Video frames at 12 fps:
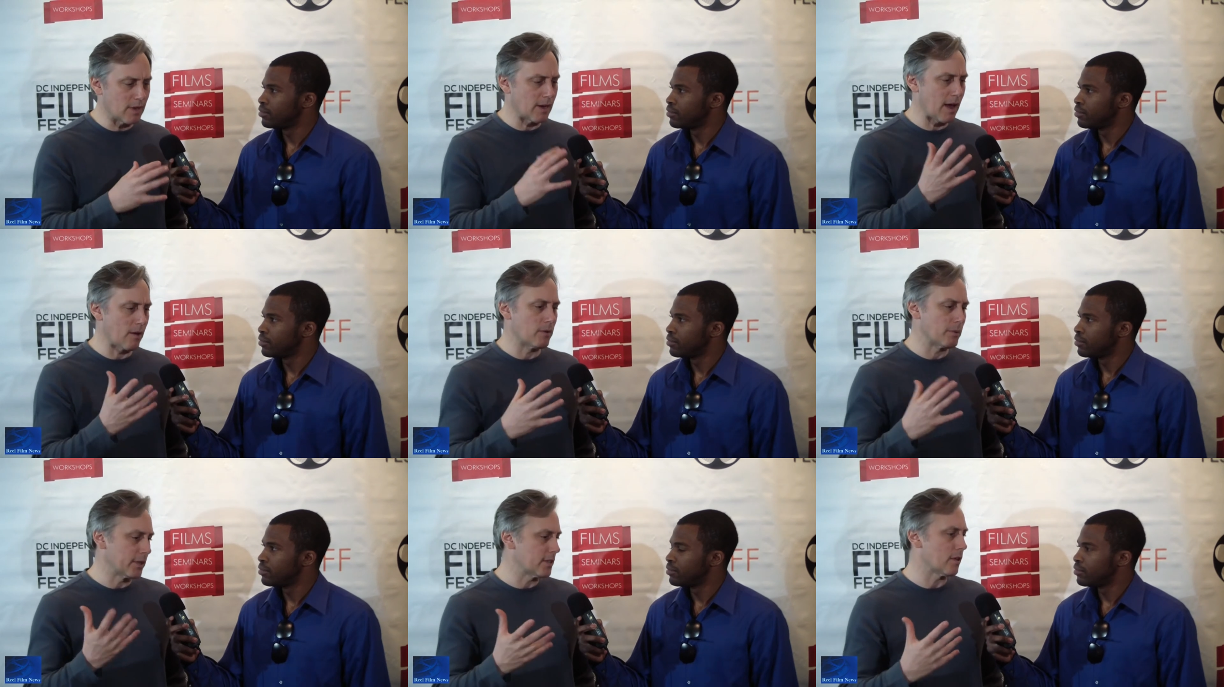Speaker 1: and how they were
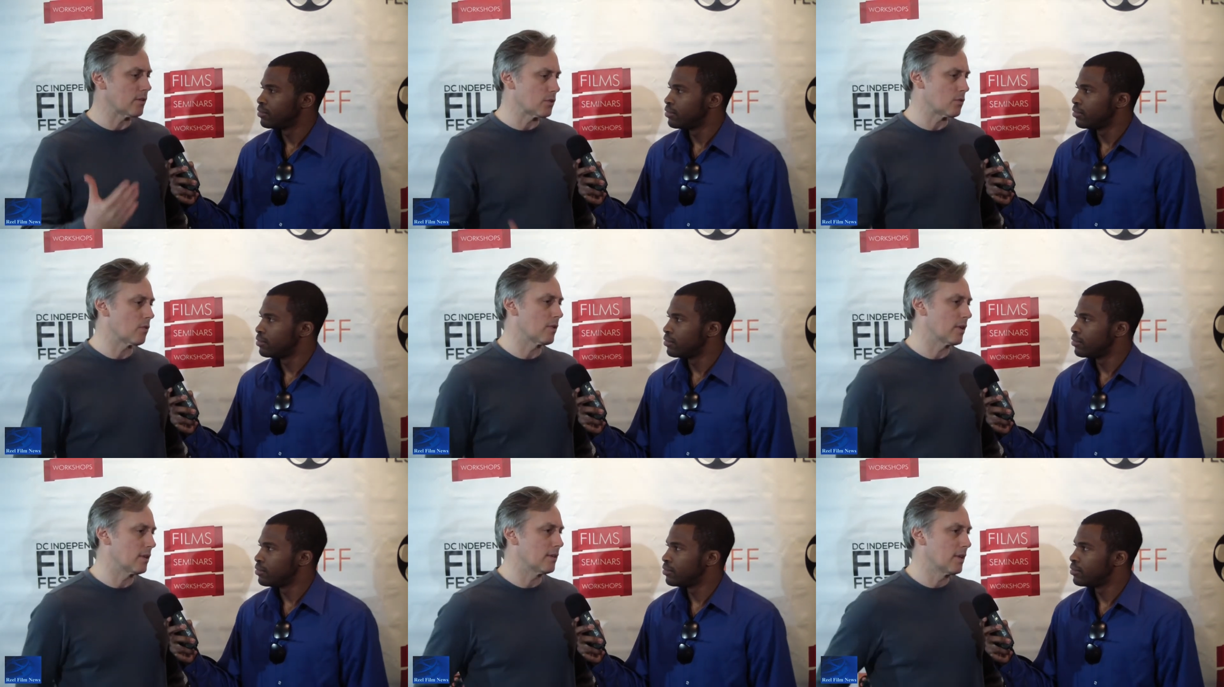going to tell the story,
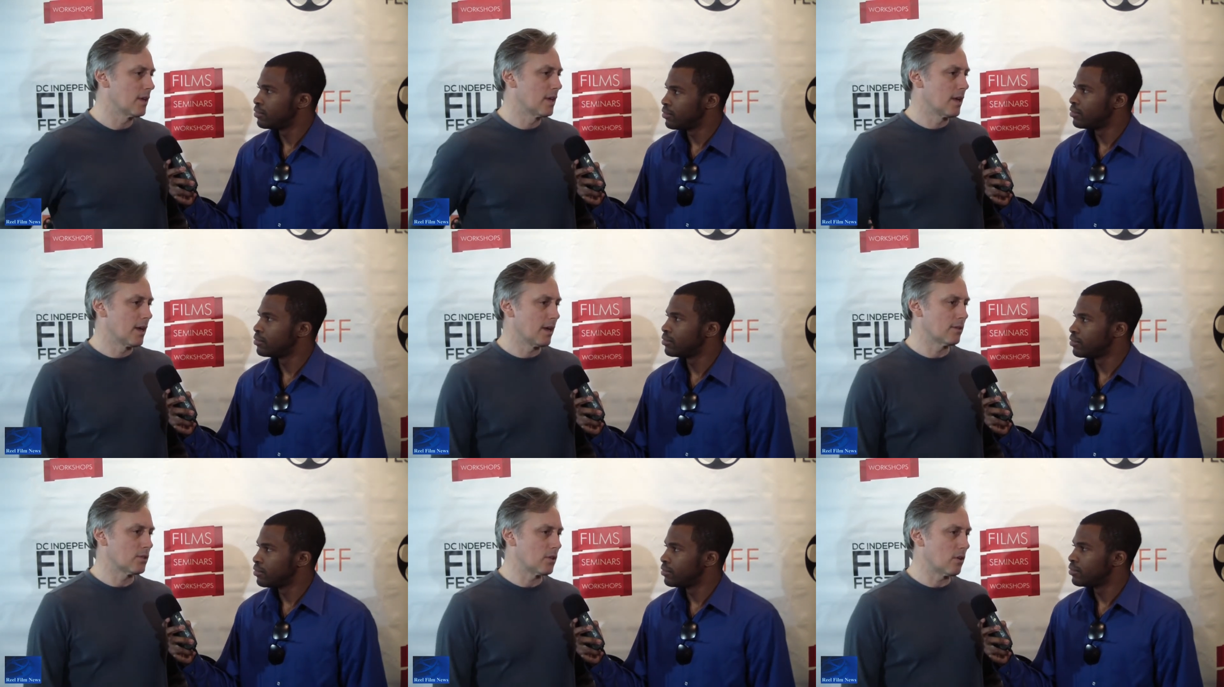and
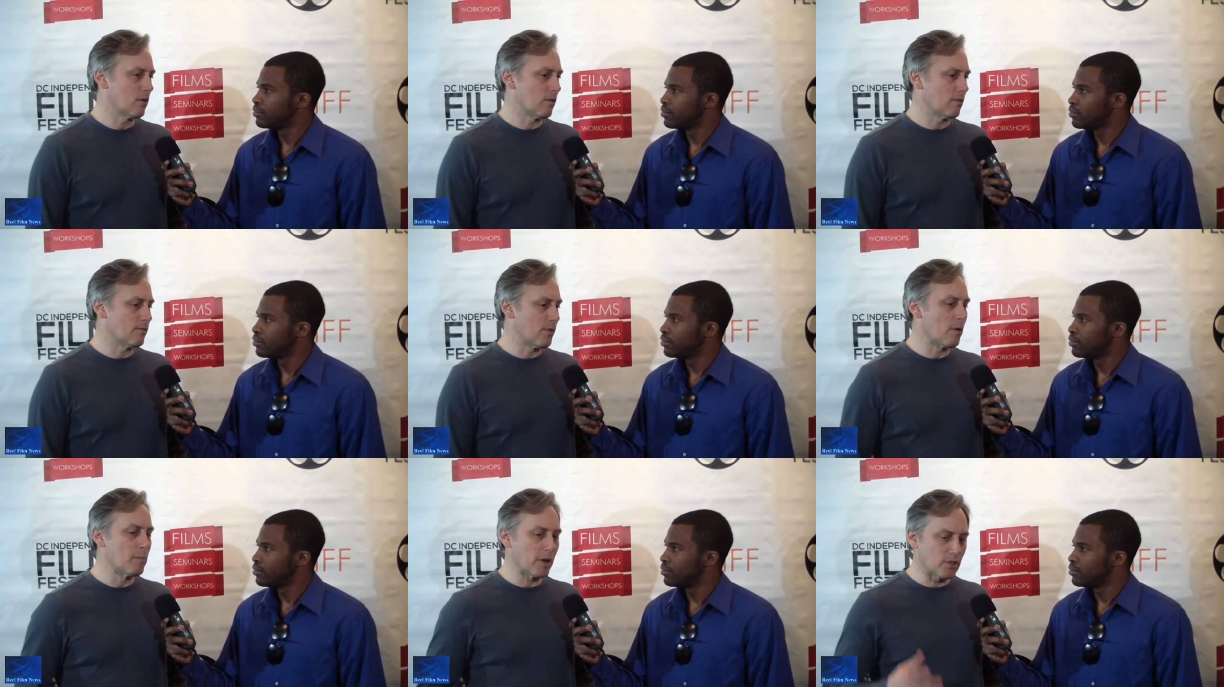and so
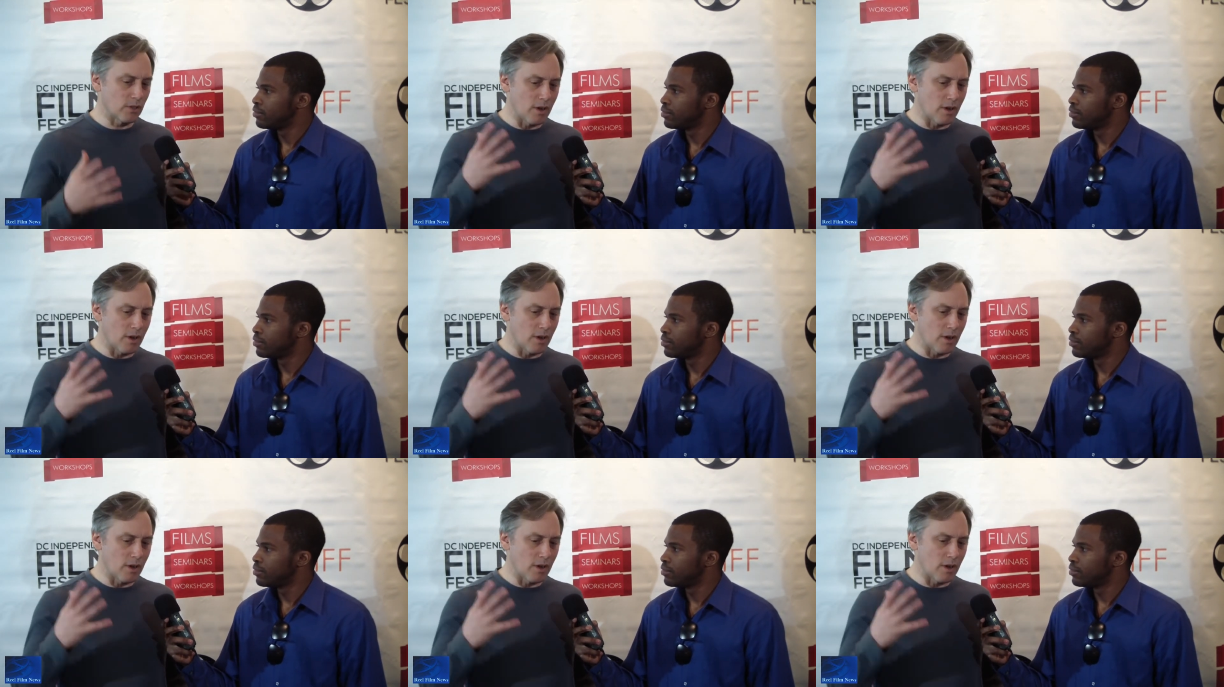very much the